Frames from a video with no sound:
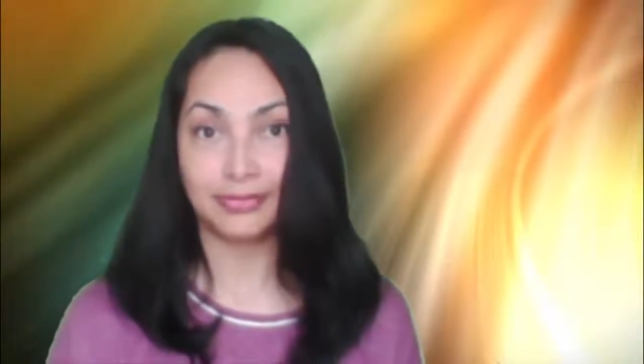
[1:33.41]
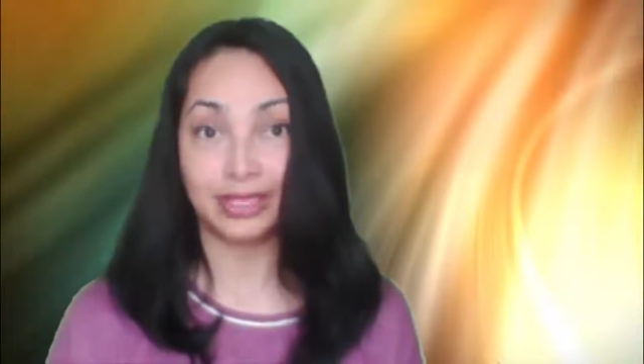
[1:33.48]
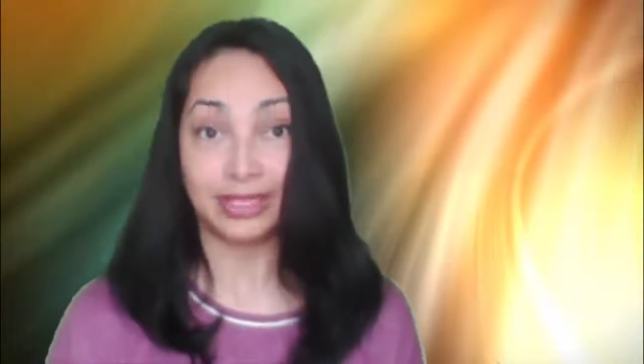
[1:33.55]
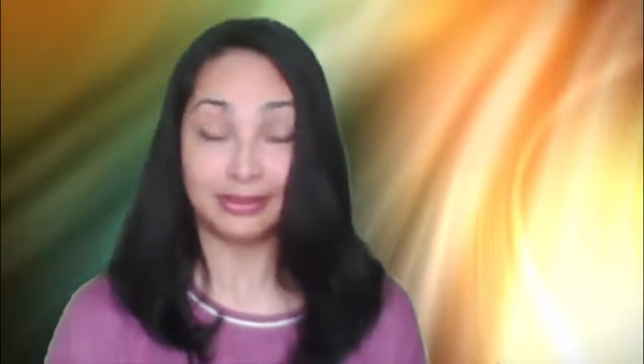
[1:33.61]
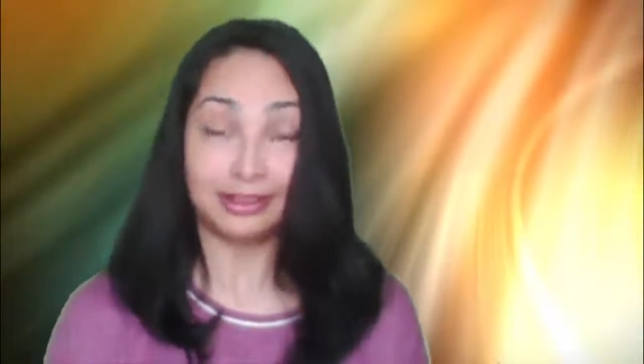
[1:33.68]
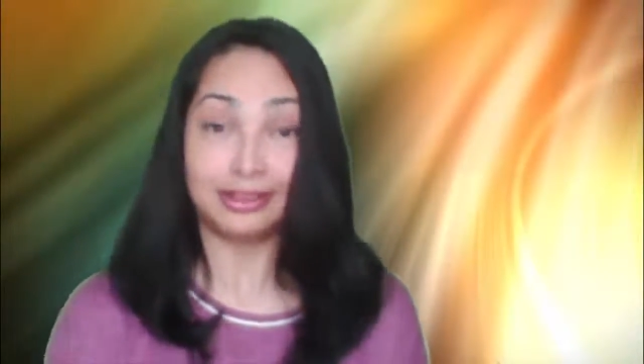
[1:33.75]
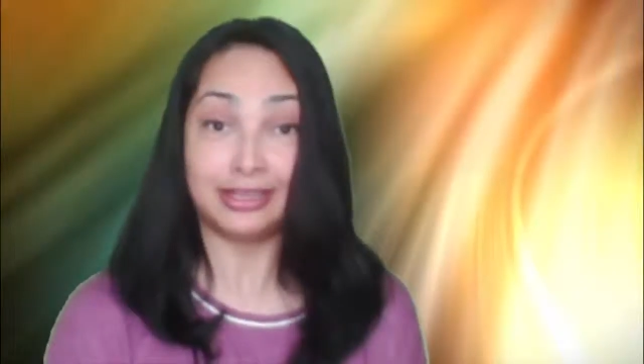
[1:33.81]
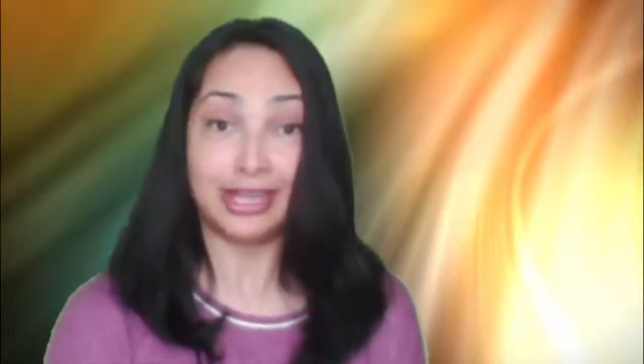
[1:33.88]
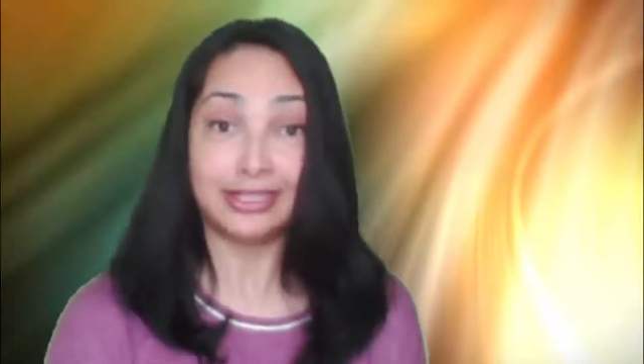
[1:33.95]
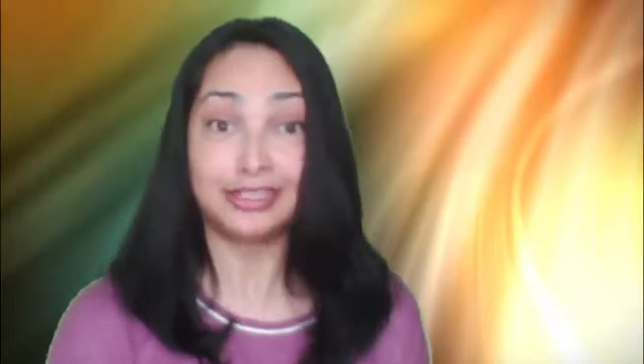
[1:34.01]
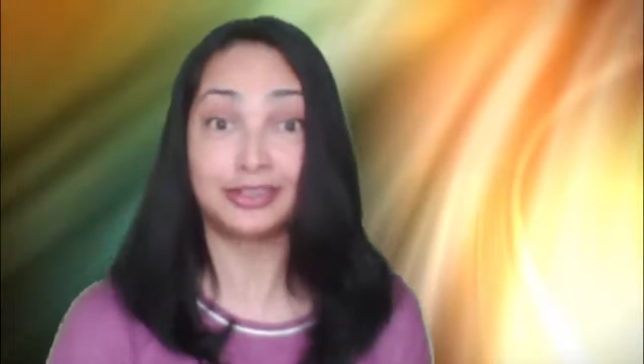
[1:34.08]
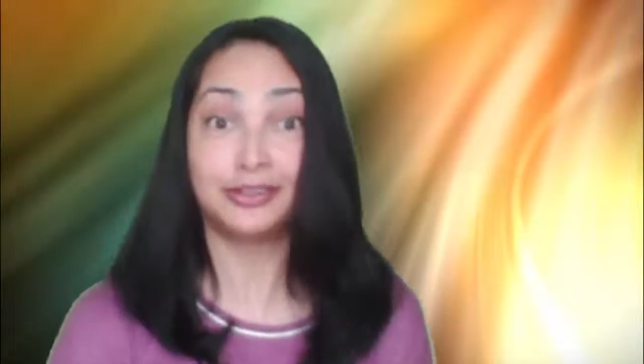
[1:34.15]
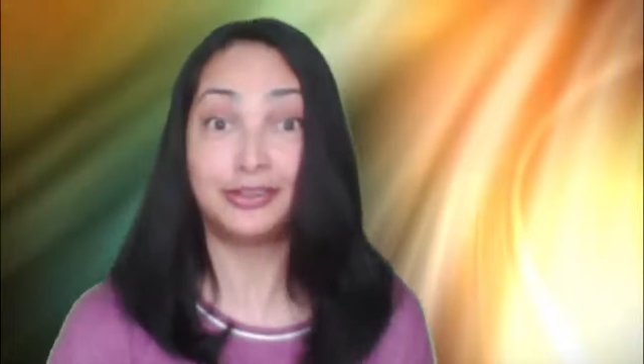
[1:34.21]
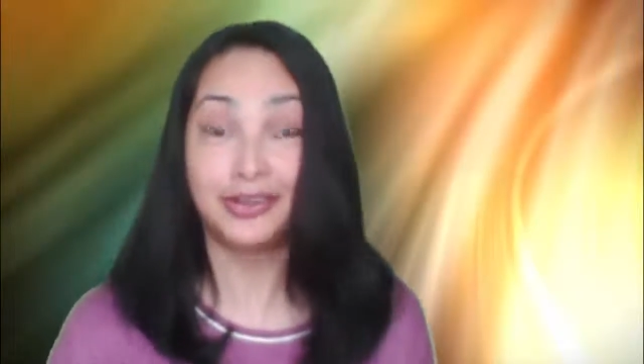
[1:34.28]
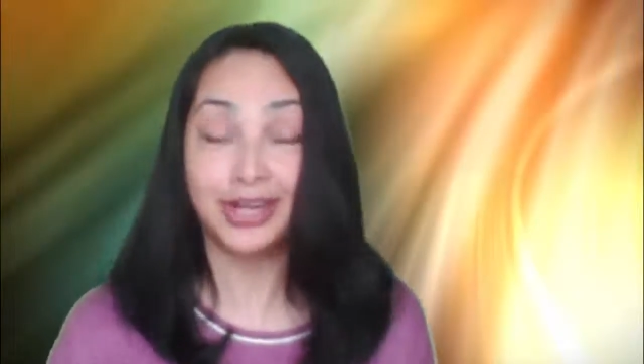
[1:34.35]
then that's
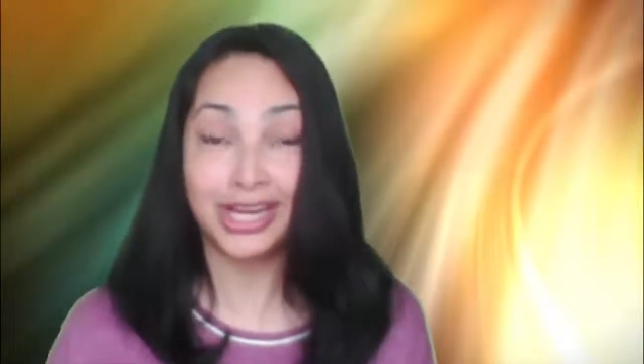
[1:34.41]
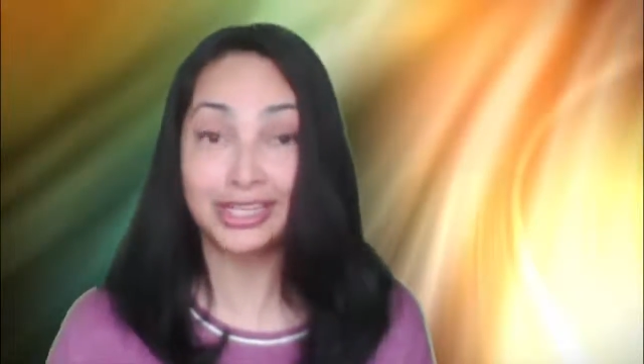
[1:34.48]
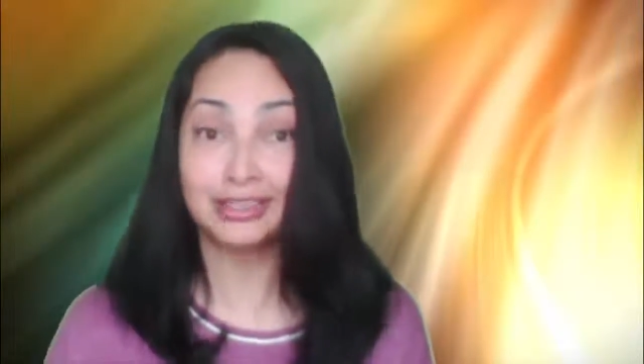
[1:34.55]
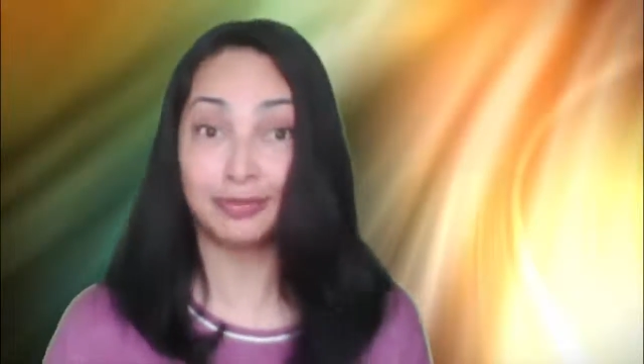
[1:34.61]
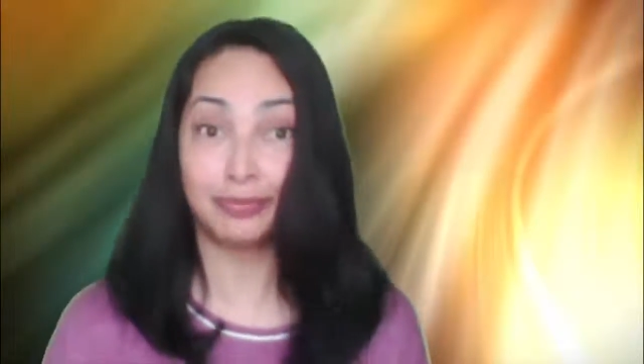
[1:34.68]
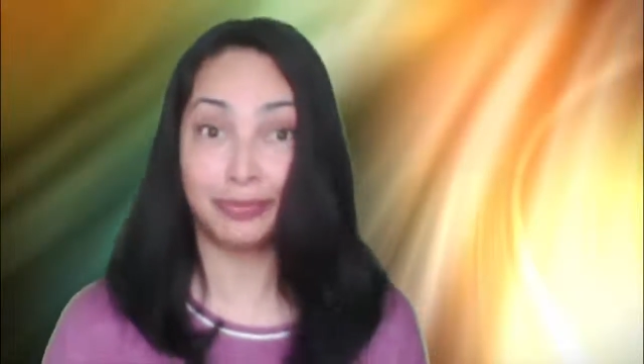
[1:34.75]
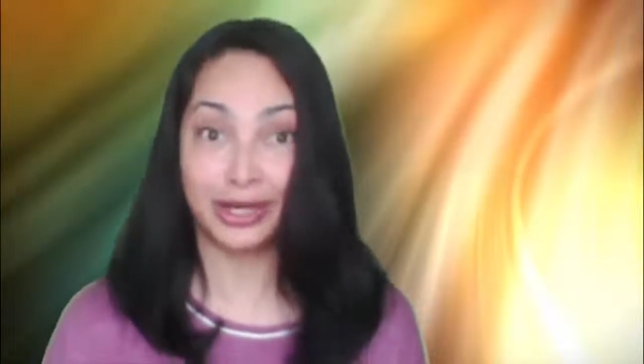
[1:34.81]
a great